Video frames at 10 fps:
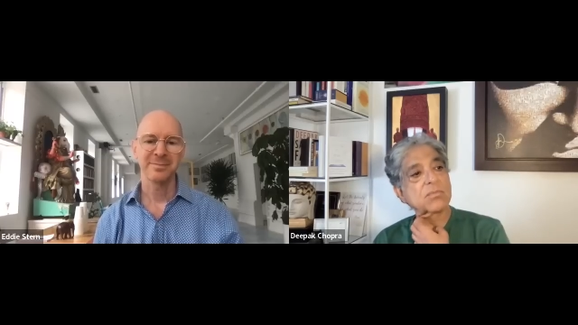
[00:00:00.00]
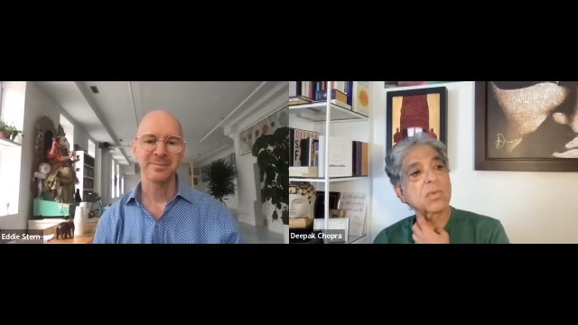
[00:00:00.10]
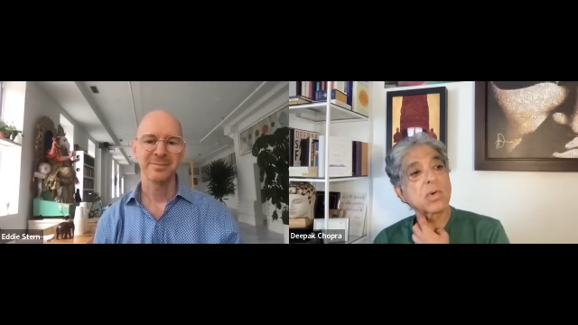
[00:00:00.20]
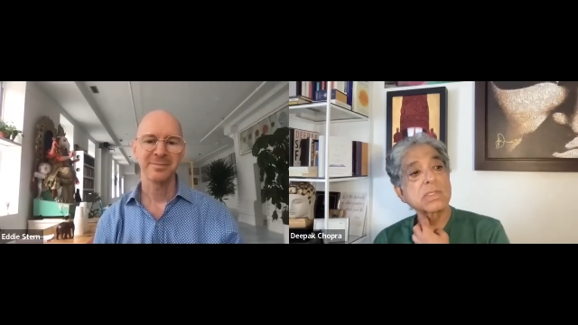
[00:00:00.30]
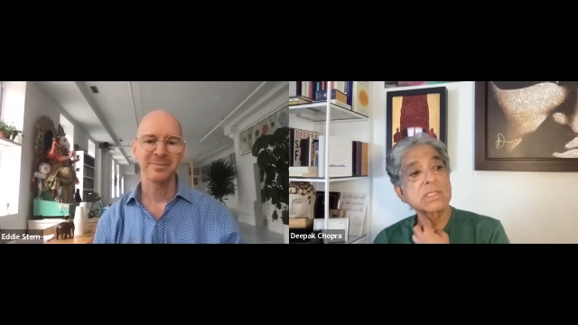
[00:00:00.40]

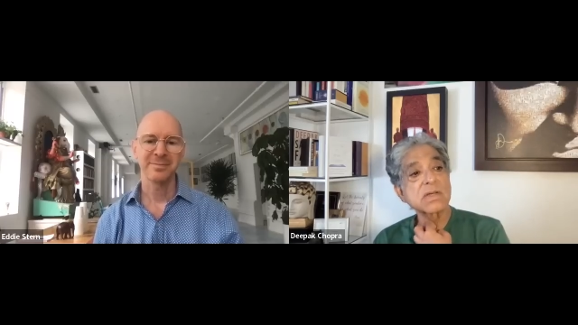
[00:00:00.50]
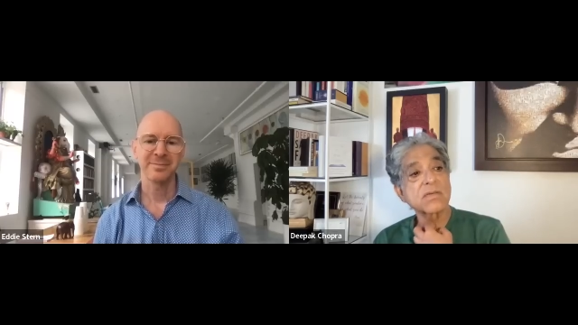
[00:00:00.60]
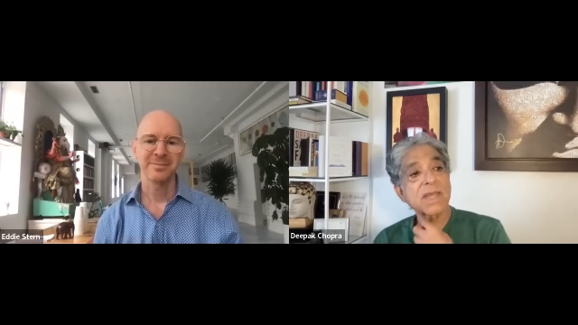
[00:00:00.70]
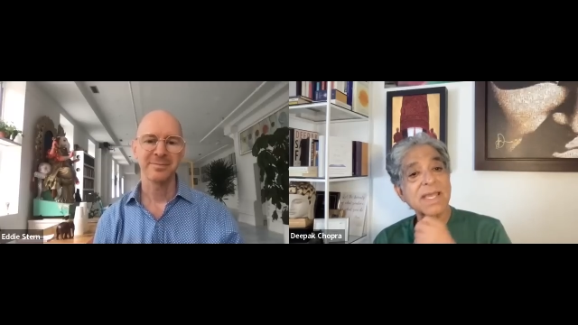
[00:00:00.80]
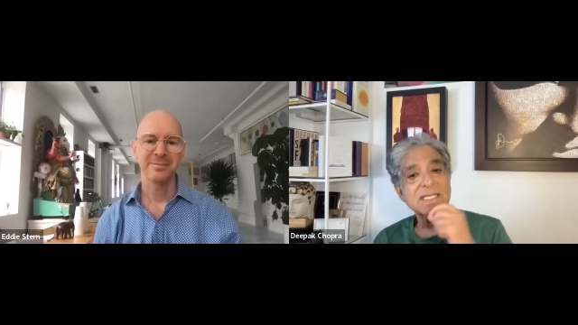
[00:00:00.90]
Speaker 1: modes
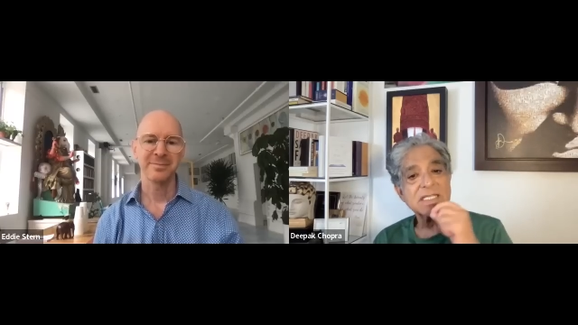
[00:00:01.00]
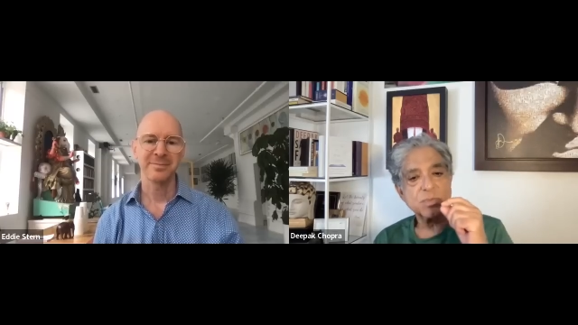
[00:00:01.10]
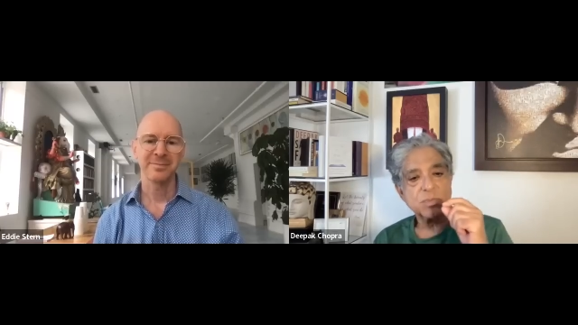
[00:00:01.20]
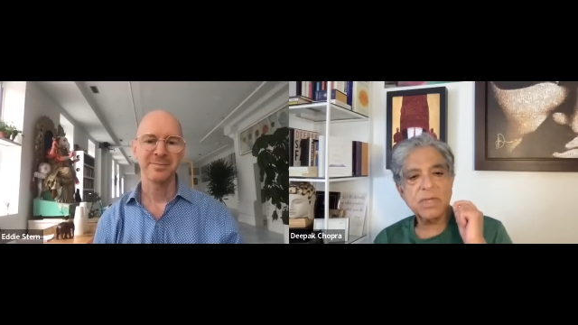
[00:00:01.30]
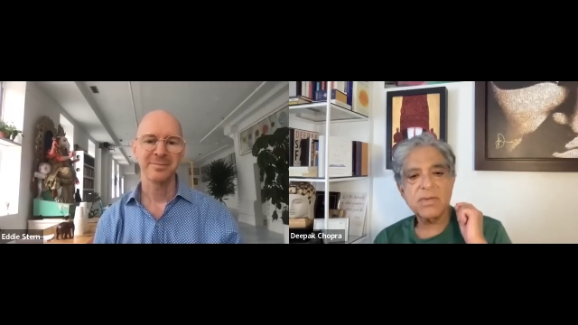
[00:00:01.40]
of
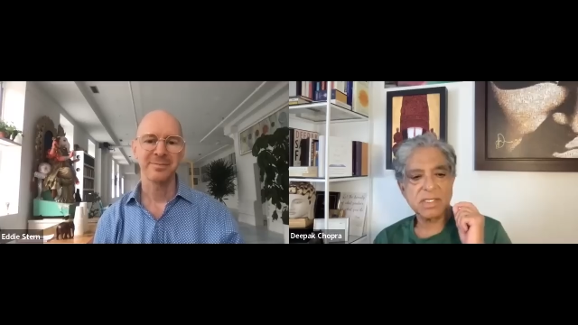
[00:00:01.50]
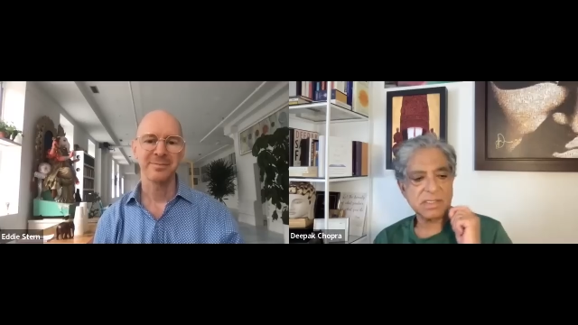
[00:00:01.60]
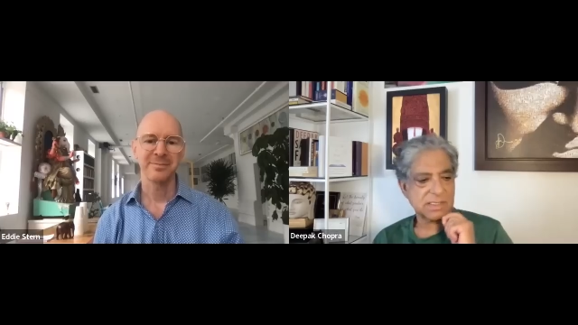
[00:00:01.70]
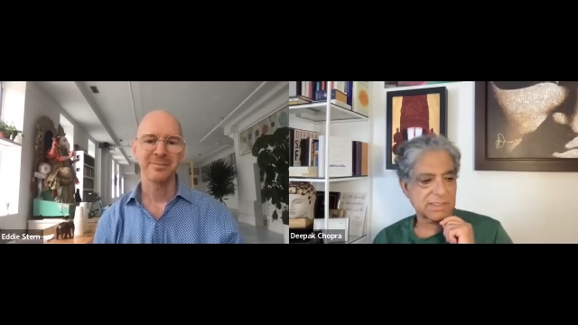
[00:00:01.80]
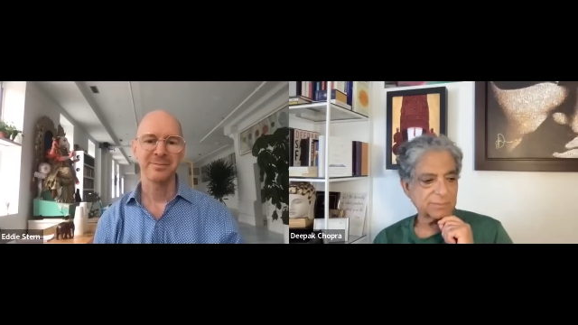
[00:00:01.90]

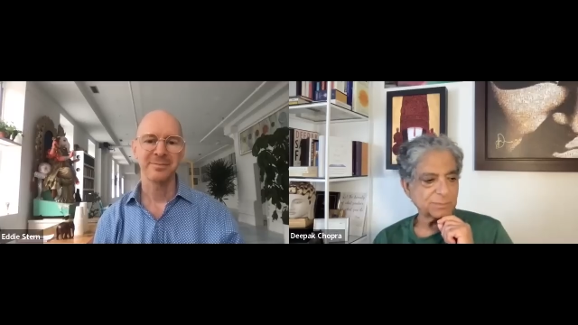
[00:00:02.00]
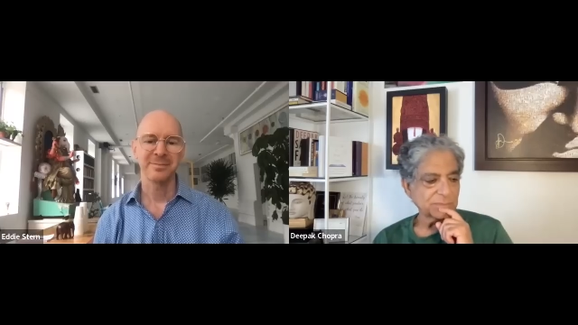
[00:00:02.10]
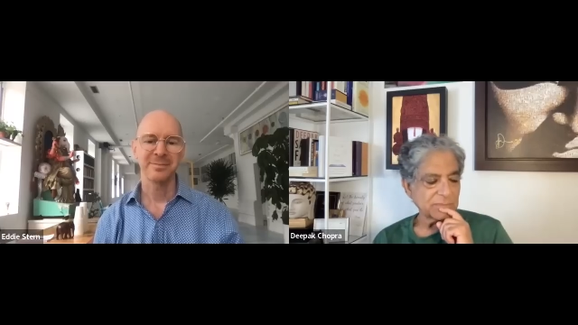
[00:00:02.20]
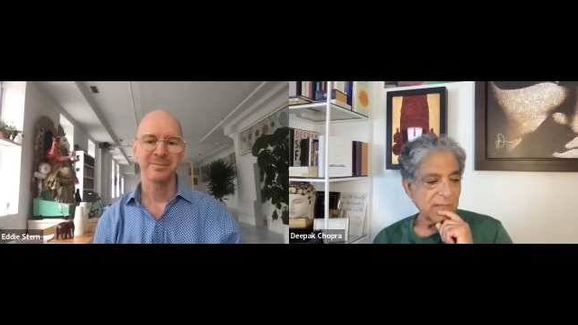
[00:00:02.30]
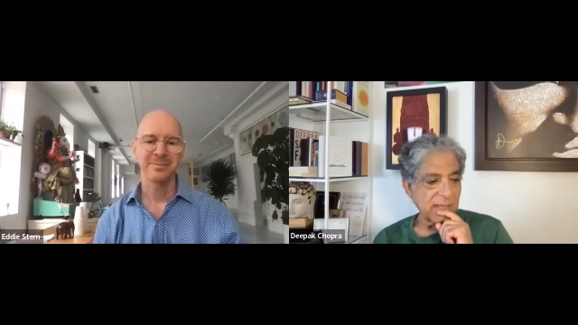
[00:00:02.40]

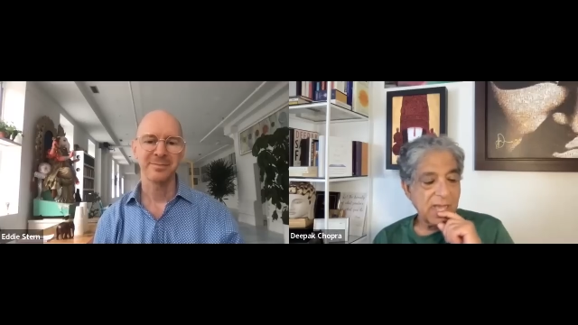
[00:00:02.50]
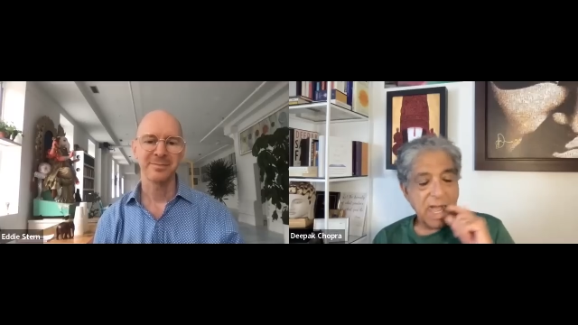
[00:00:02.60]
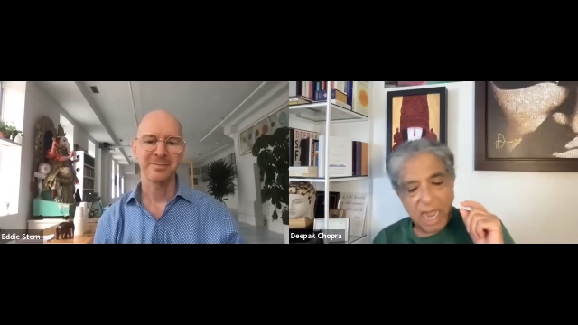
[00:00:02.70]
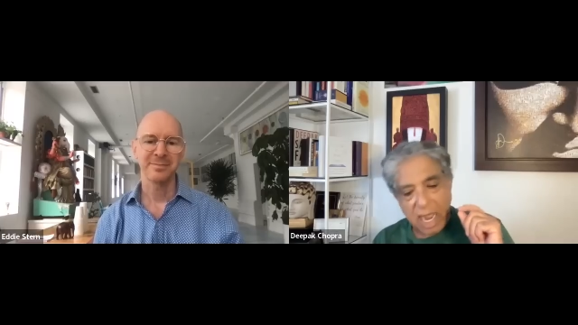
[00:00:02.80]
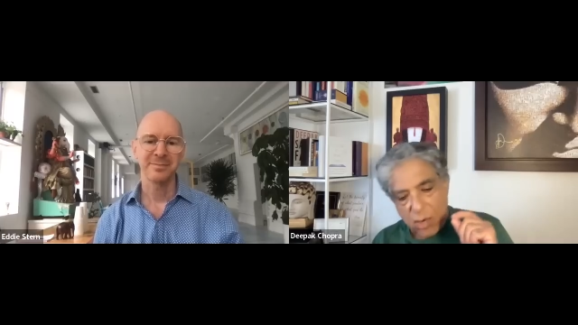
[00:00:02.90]
experience.
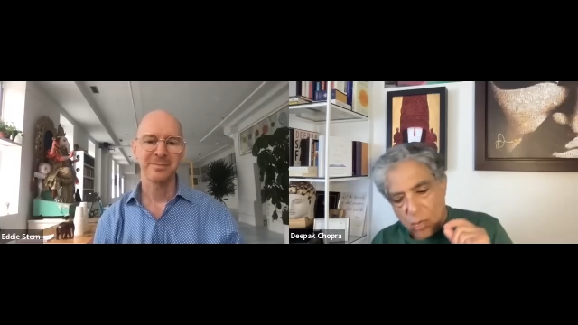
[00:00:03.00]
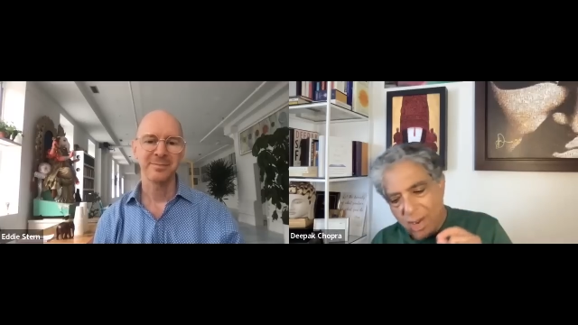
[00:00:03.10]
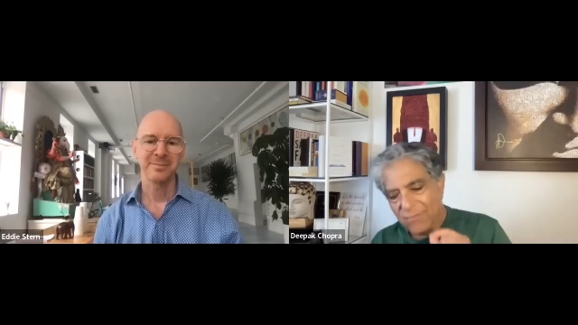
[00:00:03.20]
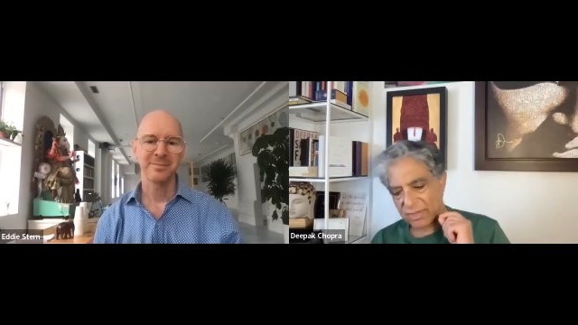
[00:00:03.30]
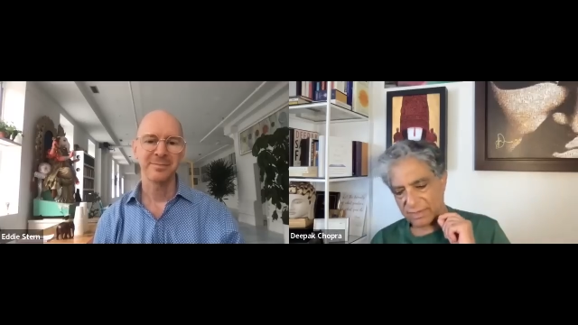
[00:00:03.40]

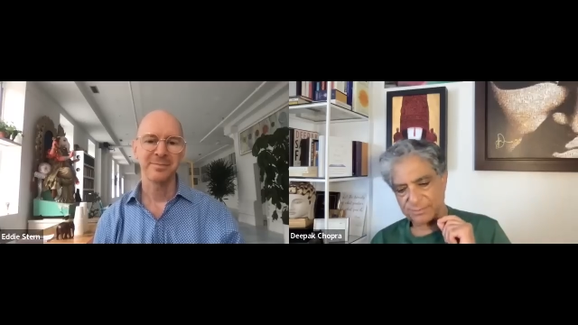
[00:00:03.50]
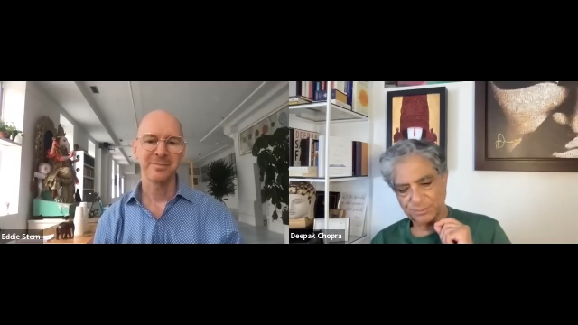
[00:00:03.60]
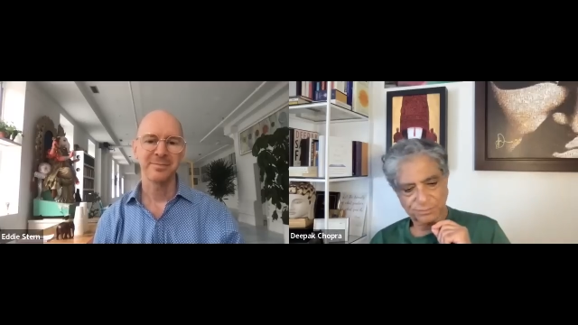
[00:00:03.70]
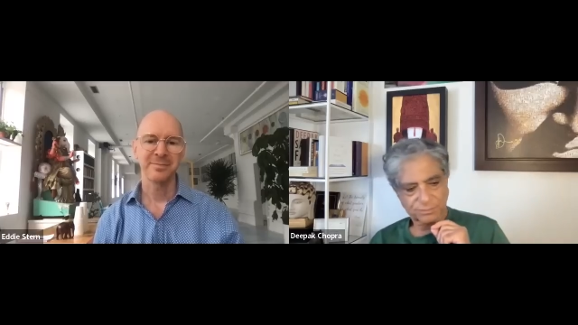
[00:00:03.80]
However,